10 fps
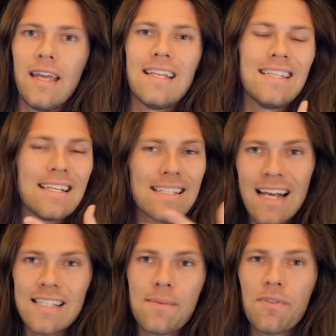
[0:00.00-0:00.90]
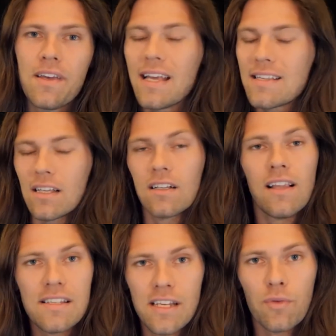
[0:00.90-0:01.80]
It's the exact same thing as the
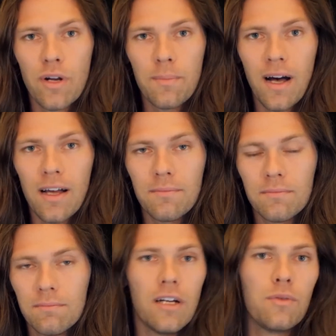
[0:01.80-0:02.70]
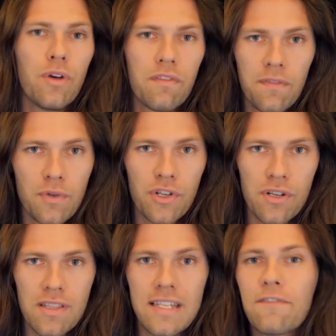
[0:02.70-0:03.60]
classic grid bot, but with
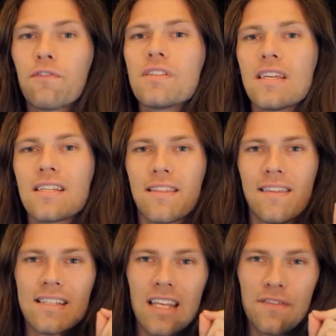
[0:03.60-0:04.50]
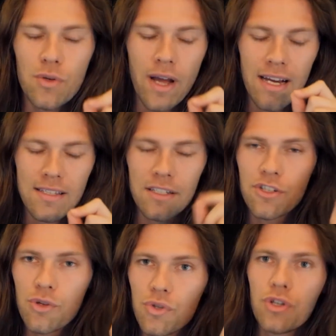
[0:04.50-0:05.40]
futures. The difference is this gives you access
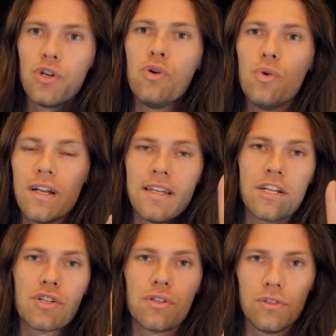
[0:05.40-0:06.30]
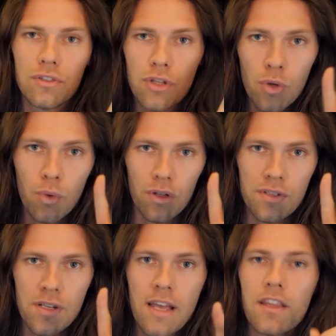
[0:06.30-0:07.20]
to 2 additional tools.